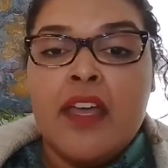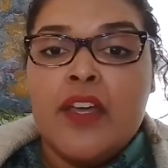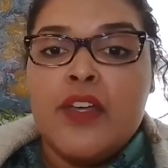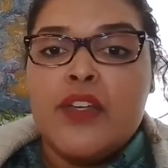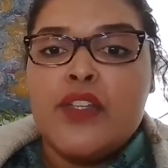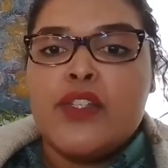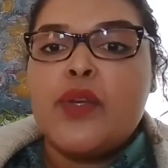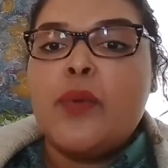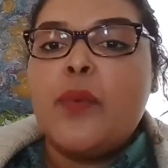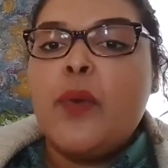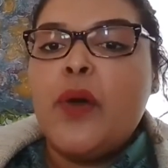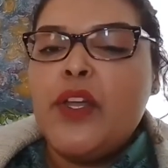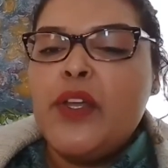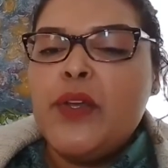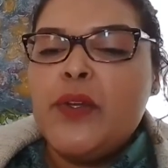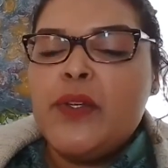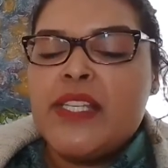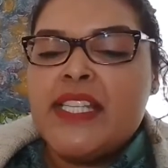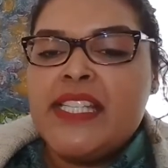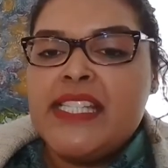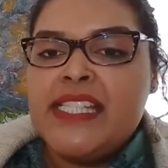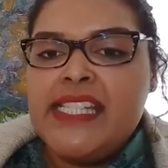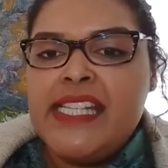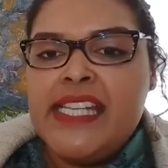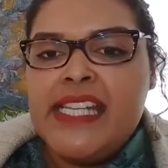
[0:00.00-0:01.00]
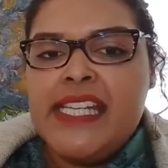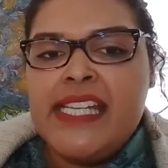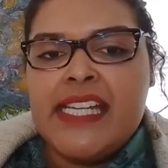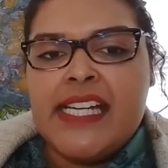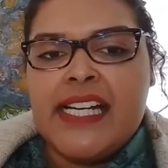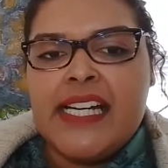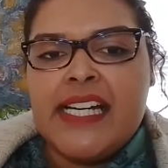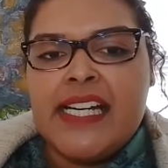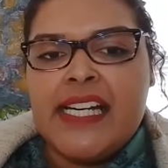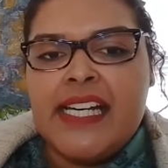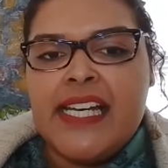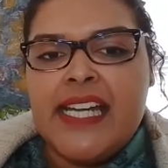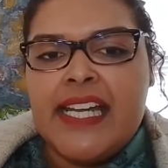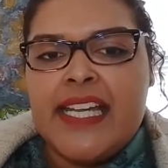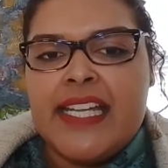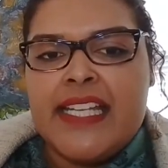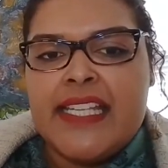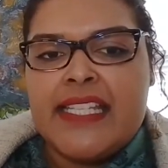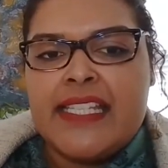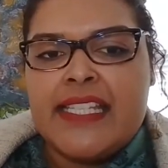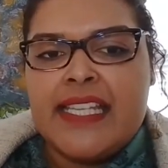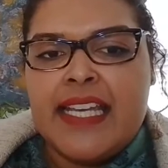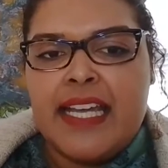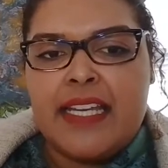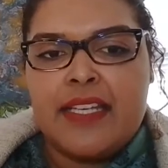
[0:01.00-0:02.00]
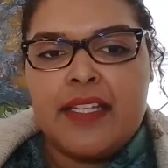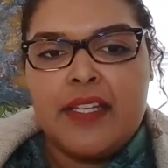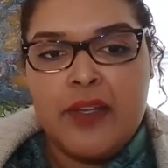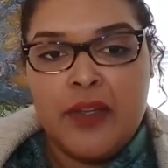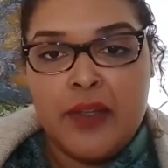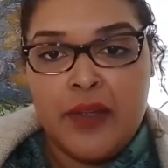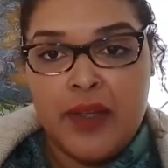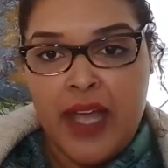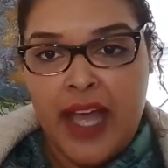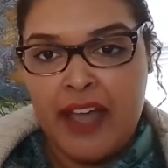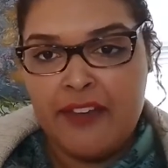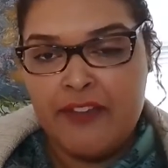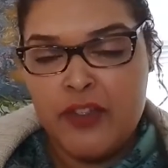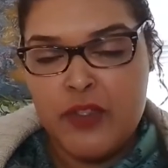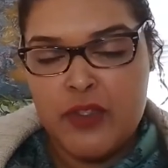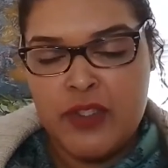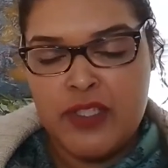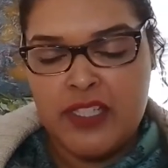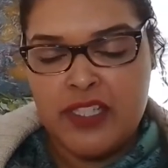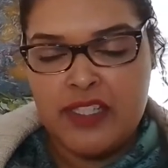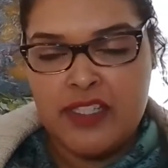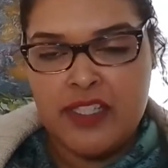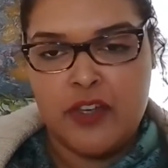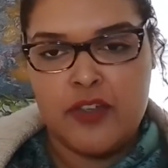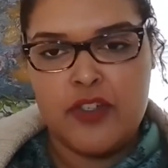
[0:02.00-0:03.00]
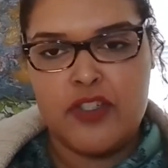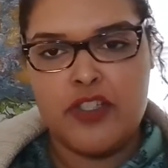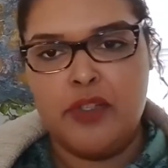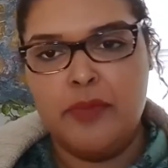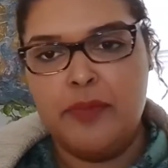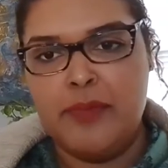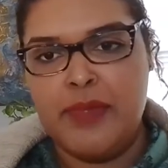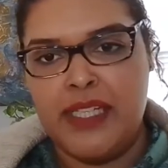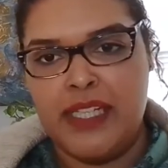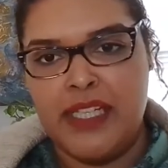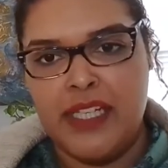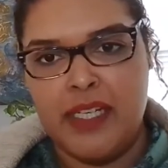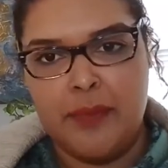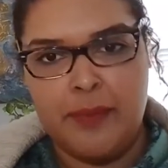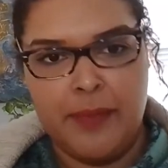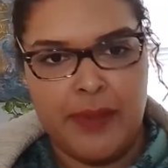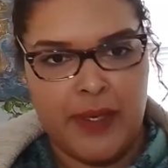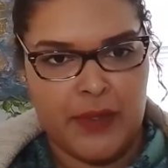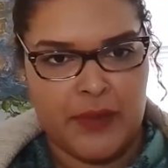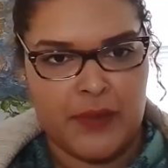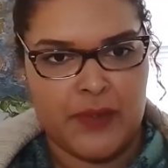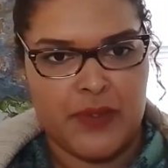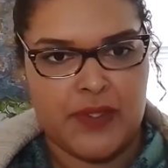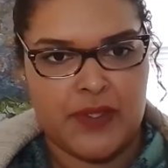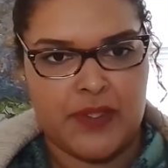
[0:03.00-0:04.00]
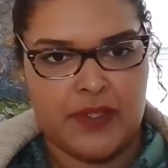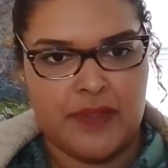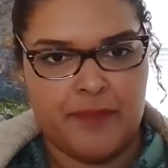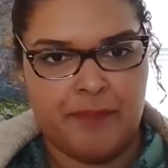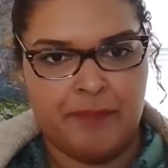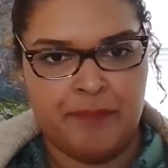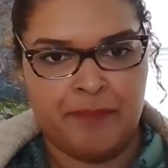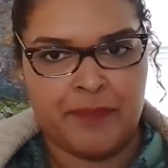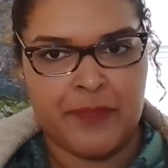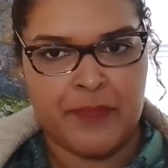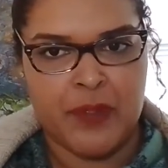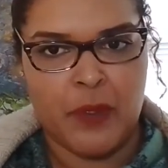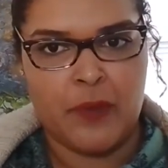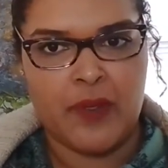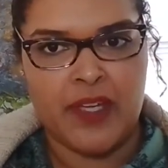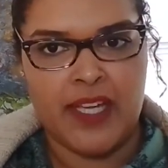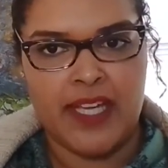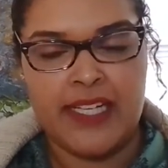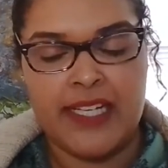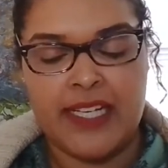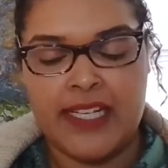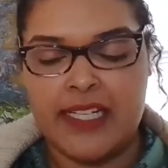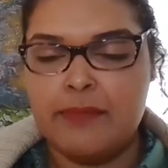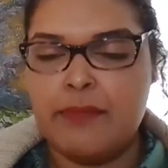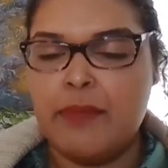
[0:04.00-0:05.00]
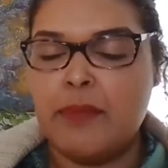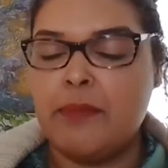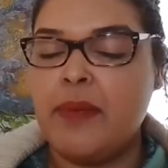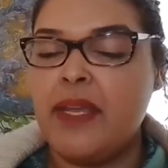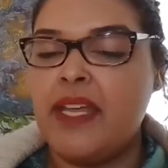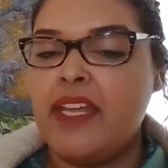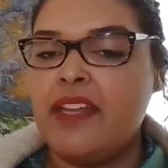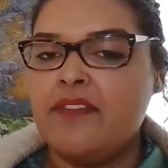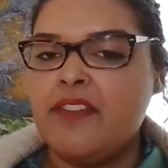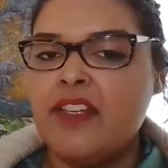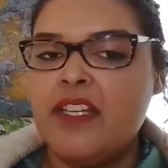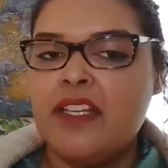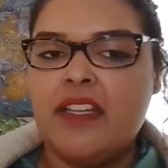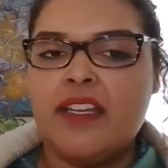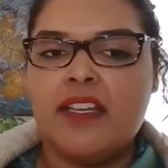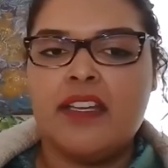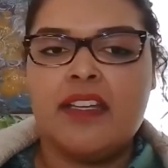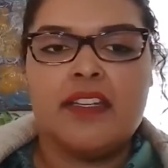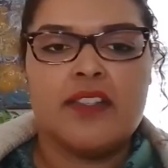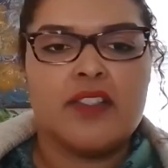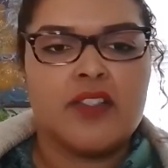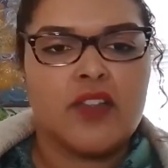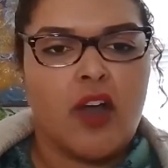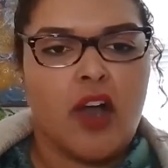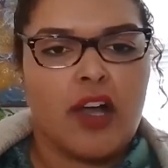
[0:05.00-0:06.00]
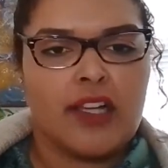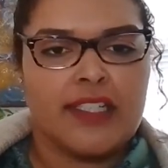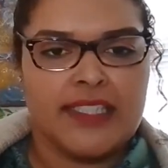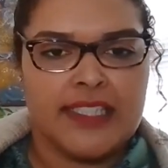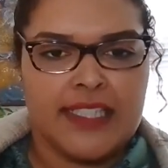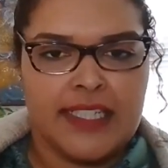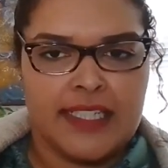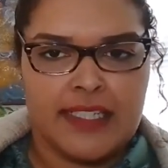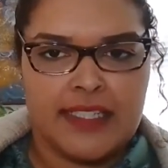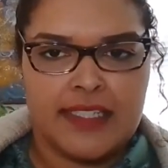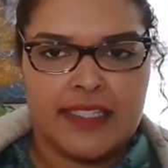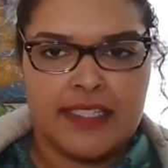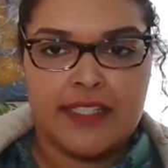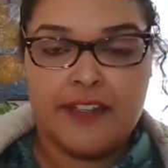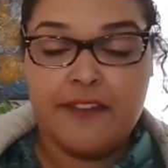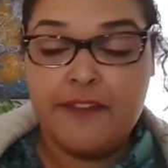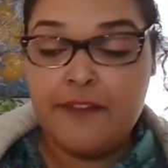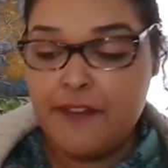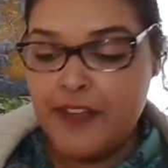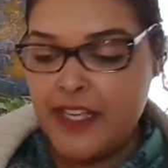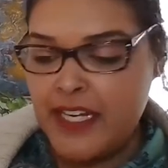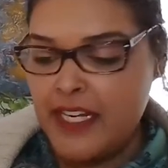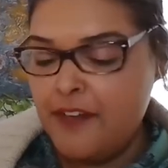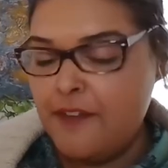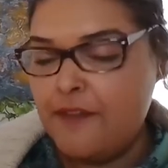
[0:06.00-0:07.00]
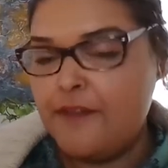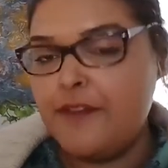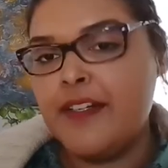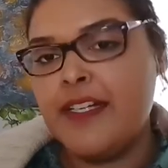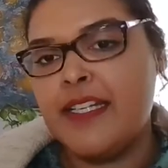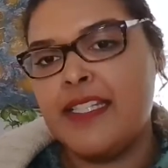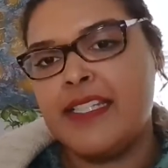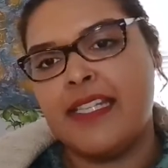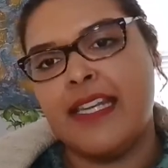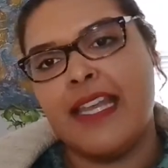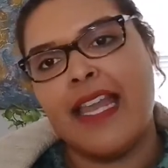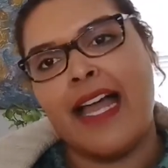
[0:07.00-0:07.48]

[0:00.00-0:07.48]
So what you'll see here is that I've used a social media post. Okay, now remember everything in its context. The very first